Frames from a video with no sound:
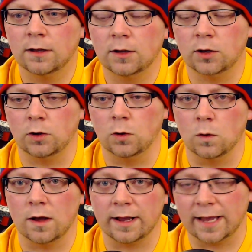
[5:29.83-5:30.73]

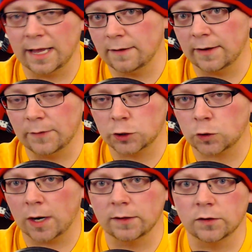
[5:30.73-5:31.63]
who again in the
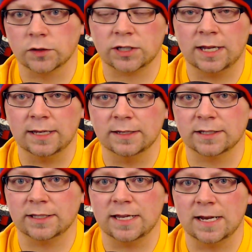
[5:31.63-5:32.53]
trailers, he
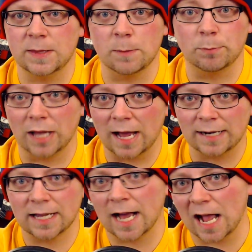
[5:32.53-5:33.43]
is the
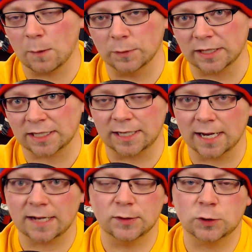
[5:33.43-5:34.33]
blind guy with the
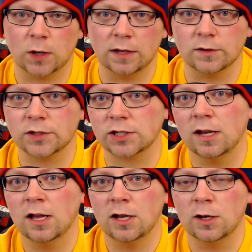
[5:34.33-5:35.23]
stick in the trailers,
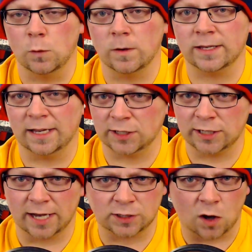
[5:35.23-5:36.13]
who is
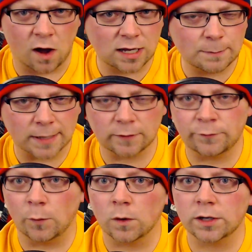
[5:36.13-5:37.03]
like talking about the
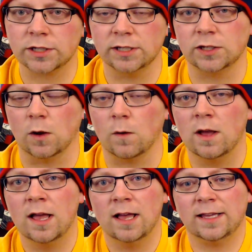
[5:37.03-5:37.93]
Force, and so
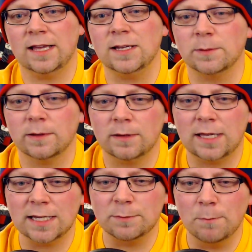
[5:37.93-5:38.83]
he's
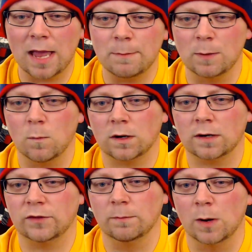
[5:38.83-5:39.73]
maybe one
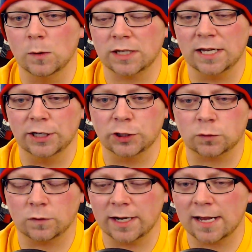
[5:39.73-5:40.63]
of the most
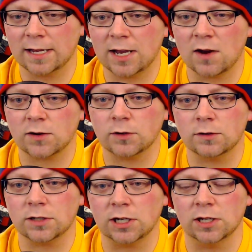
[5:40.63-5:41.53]
intriguing
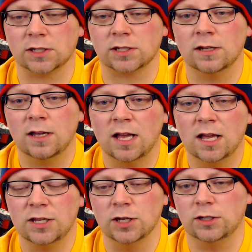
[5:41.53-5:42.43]
characters because
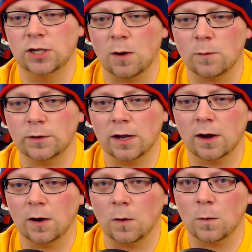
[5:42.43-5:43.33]
you don't
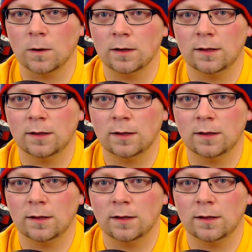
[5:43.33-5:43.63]
know.